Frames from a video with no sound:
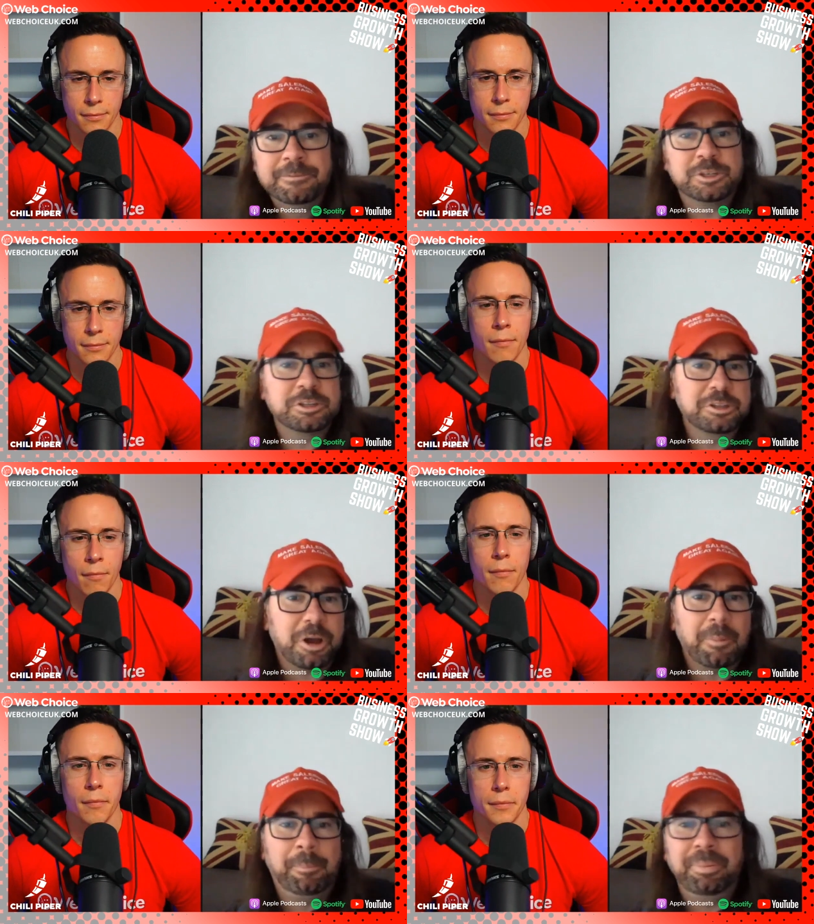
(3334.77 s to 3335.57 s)
Speaker 1: So
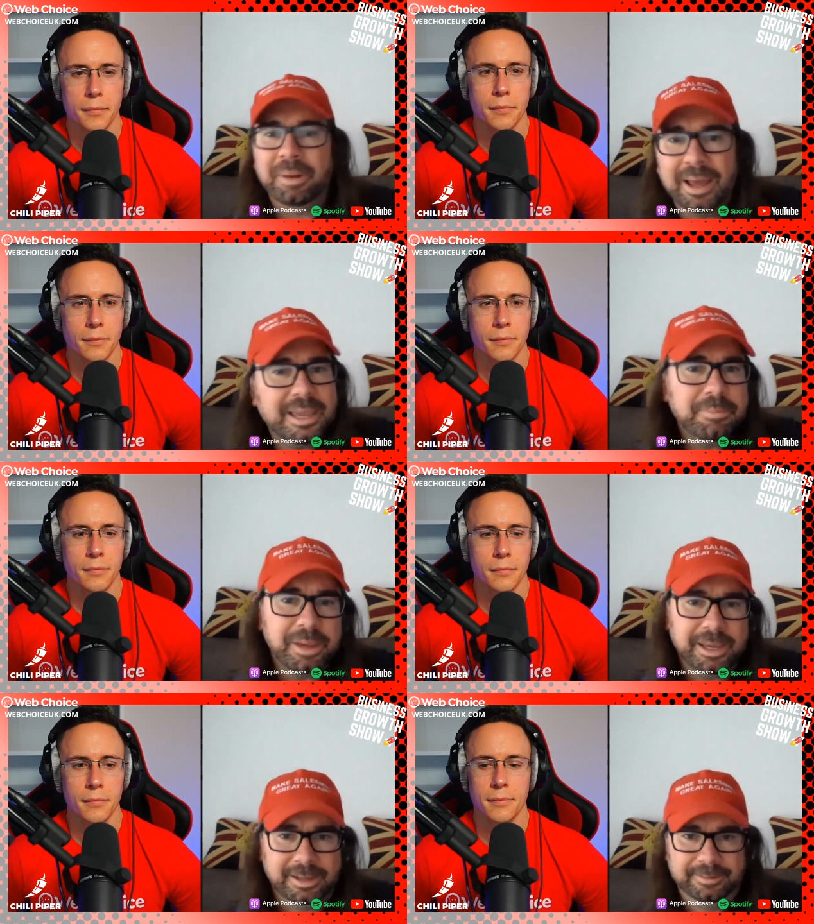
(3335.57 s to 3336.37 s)
stop
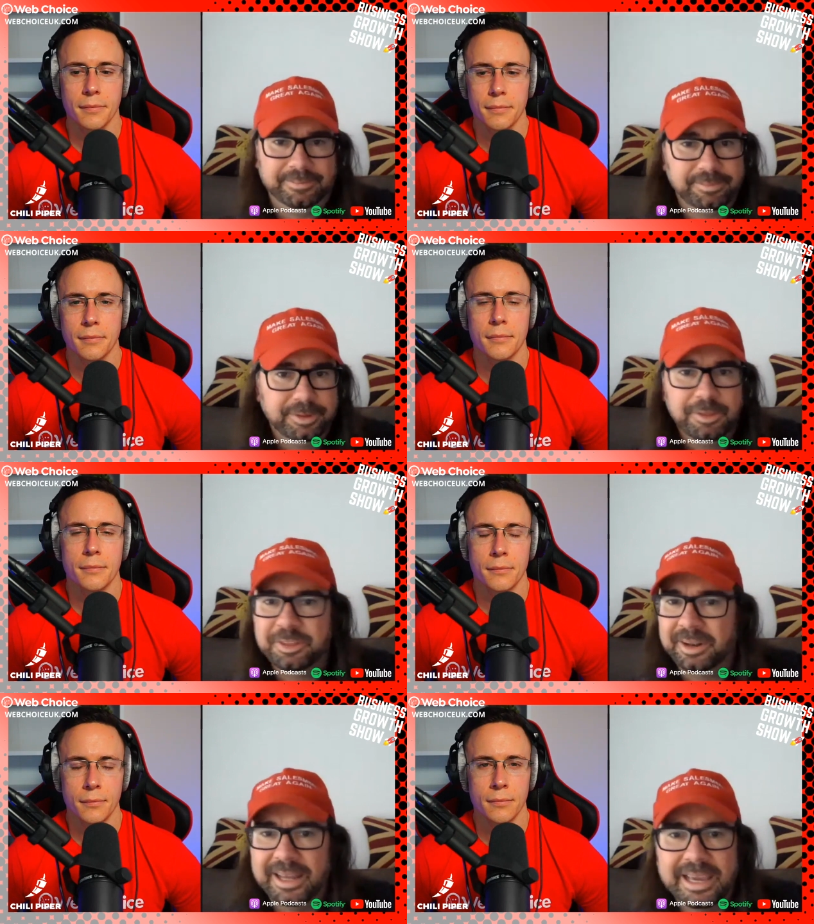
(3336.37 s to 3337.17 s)
blaming
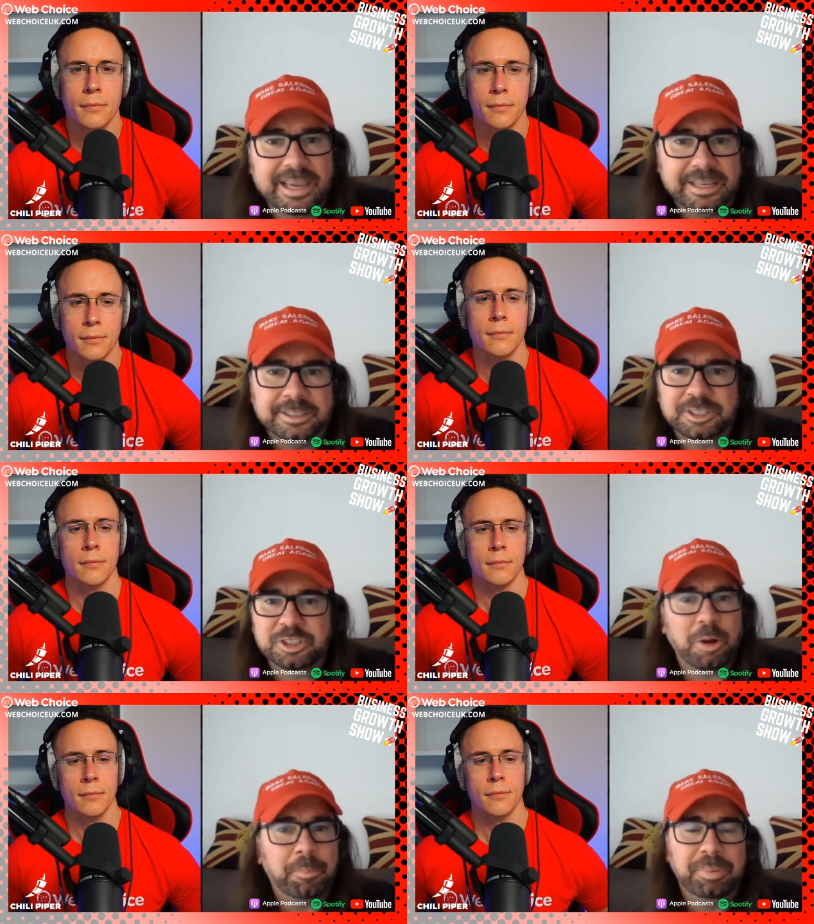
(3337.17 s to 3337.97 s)
the lead.
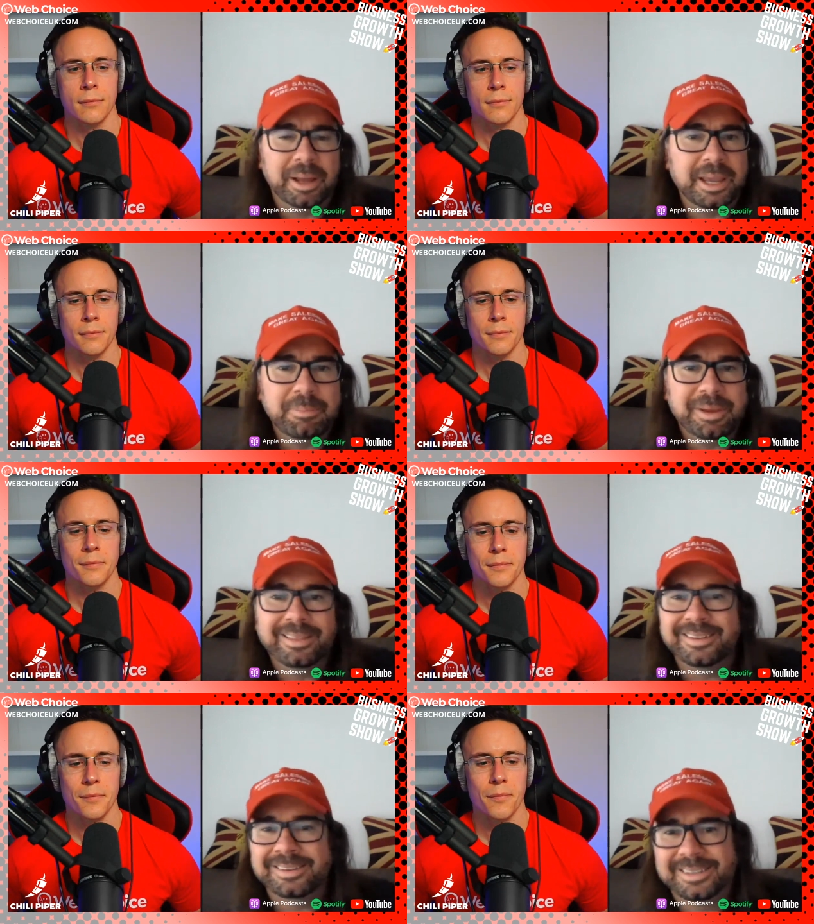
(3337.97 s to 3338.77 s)
Stop
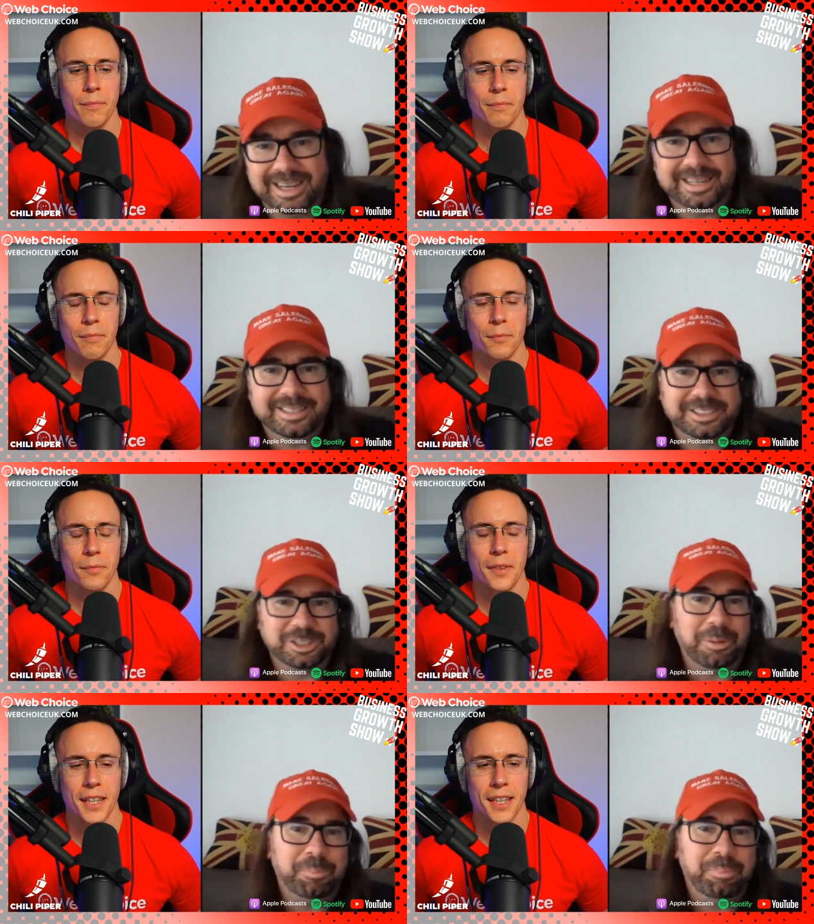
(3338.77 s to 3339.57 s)
blaming the data.
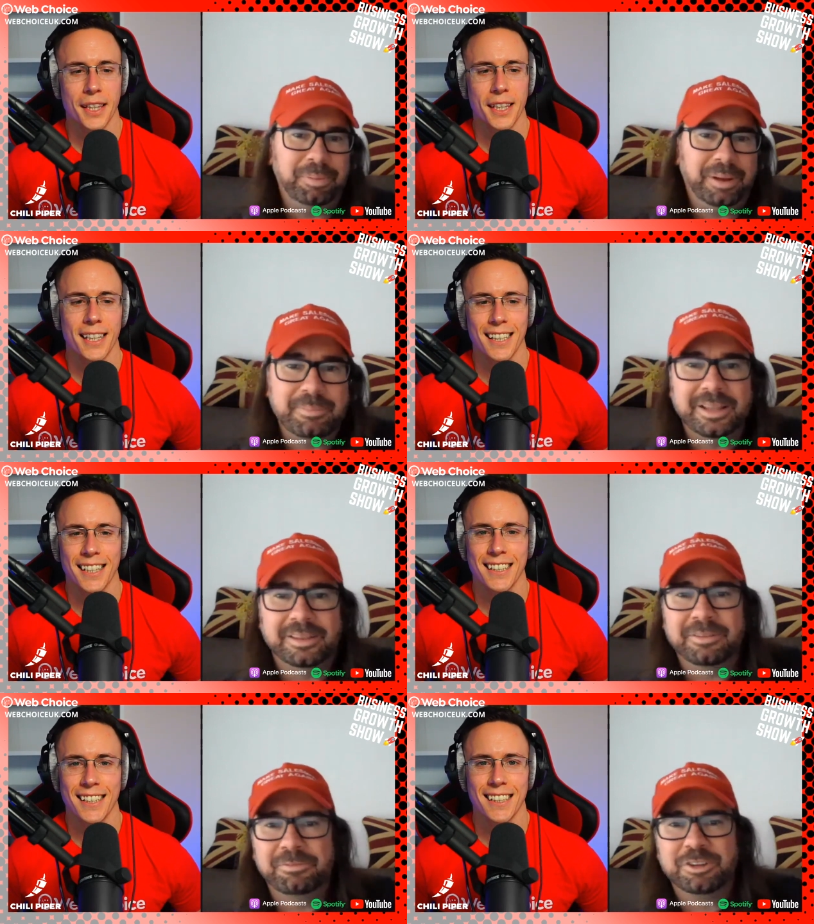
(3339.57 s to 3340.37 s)
Stop
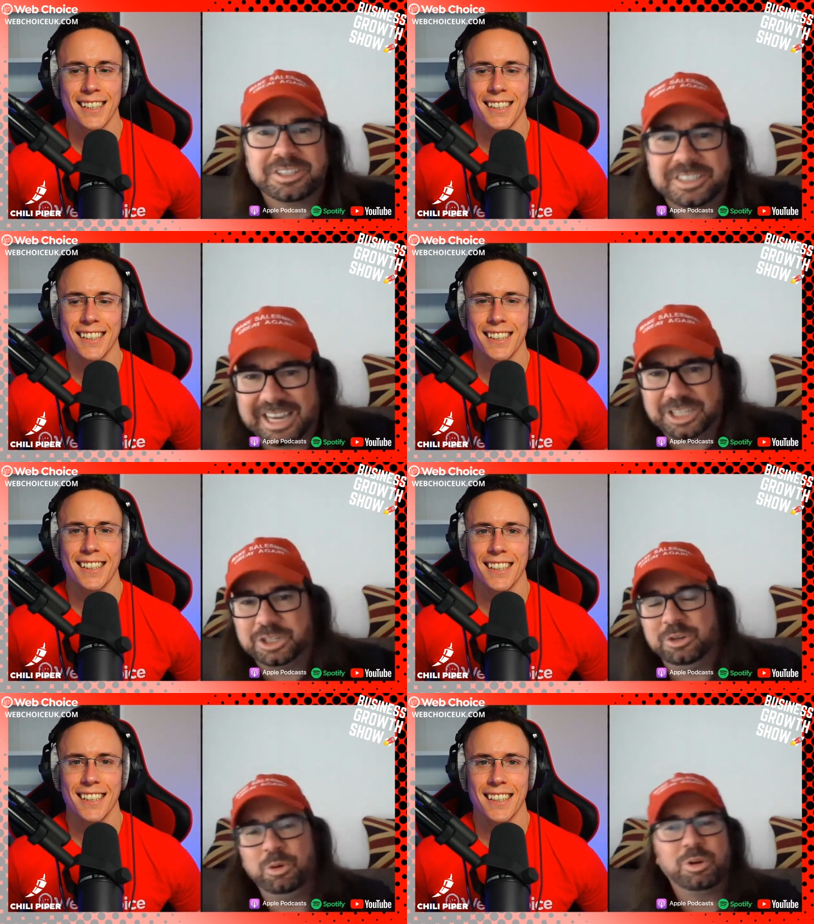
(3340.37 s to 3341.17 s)
blaming the
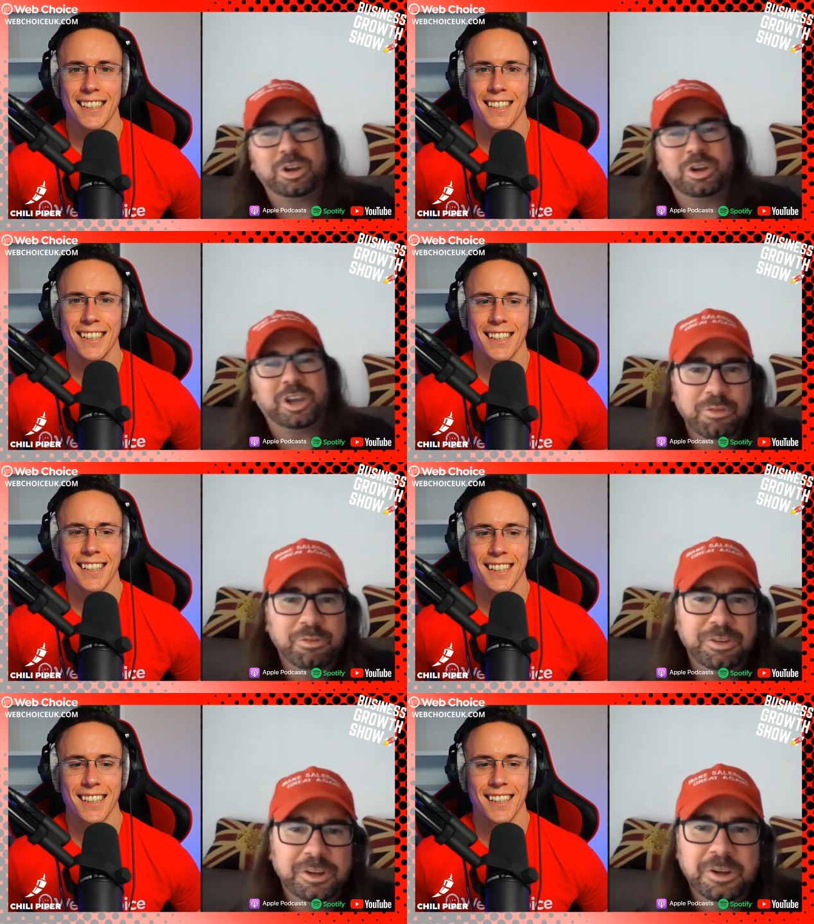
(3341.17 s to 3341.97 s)
recession or
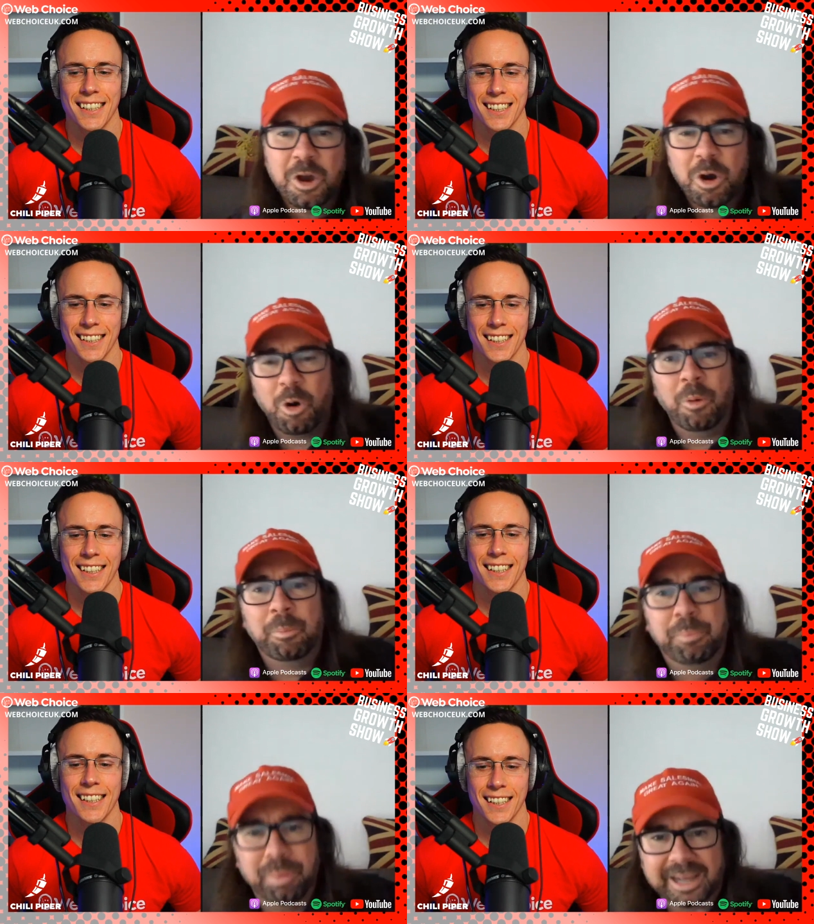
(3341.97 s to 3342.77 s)
COVID
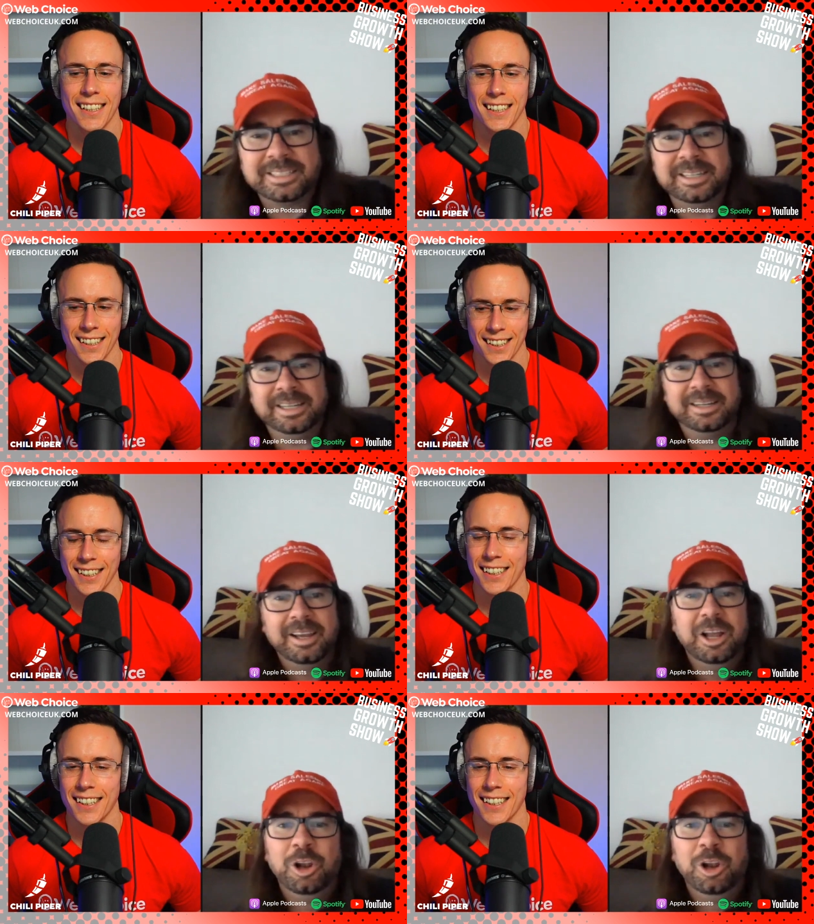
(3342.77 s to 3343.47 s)
or Brexit.